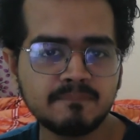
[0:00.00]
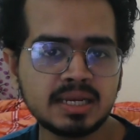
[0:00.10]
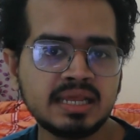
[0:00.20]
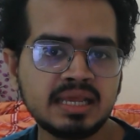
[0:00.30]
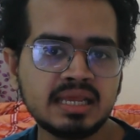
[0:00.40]

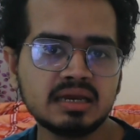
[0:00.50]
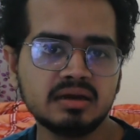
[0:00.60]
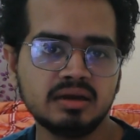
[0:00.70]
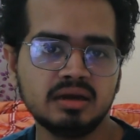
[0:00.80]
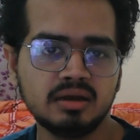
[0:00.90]
play
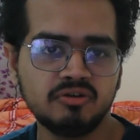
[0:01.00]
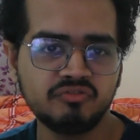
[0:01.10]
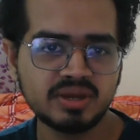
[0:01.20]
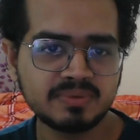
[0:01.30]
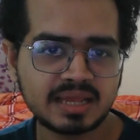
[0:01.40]

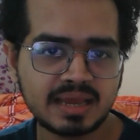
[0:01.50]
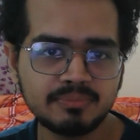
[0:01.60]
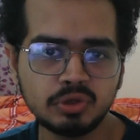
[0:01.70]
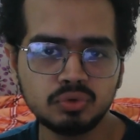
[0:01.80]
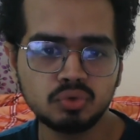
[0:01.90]

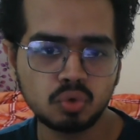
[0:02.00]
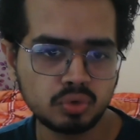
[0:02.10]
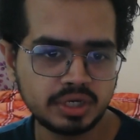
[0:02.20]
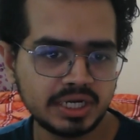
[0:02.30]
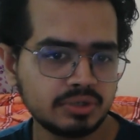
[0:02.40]
webcam. You
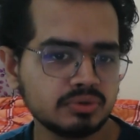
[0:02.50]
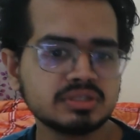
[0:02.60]
don't need to